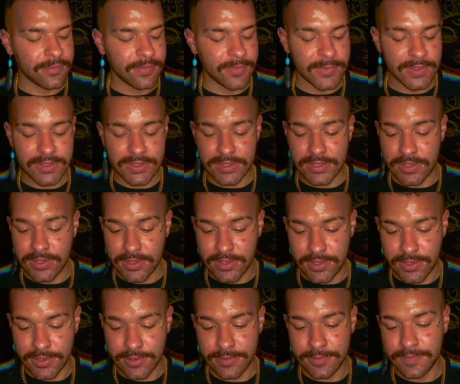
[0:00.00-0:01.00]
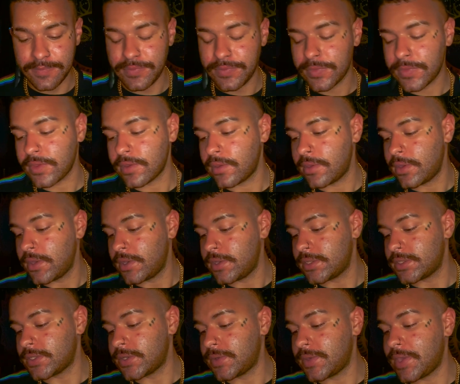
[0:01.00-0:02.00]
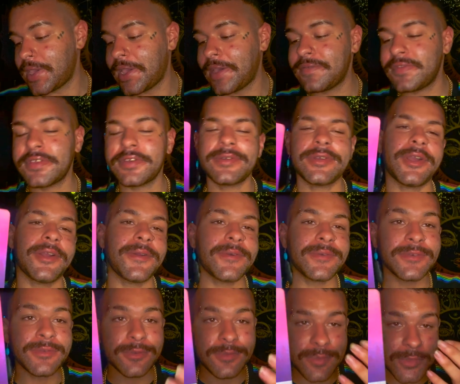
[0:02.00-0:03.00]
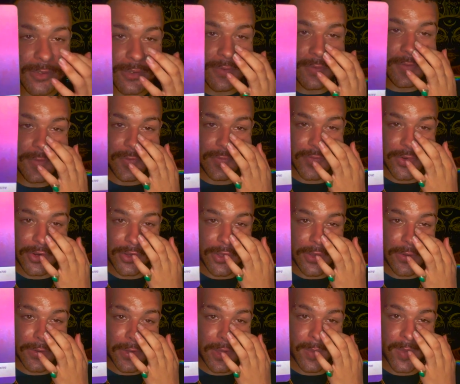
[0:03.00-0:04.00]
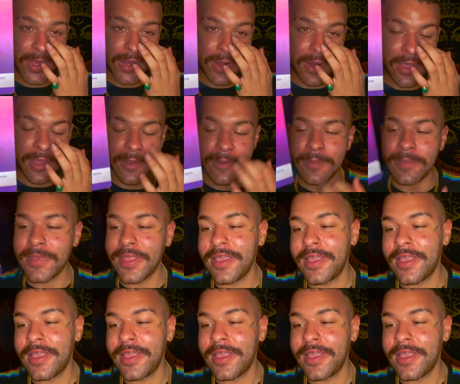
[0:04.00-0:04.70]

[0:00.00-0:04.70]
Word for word: Let's see here. So you have the cardinal moon, Virgo. Come on now.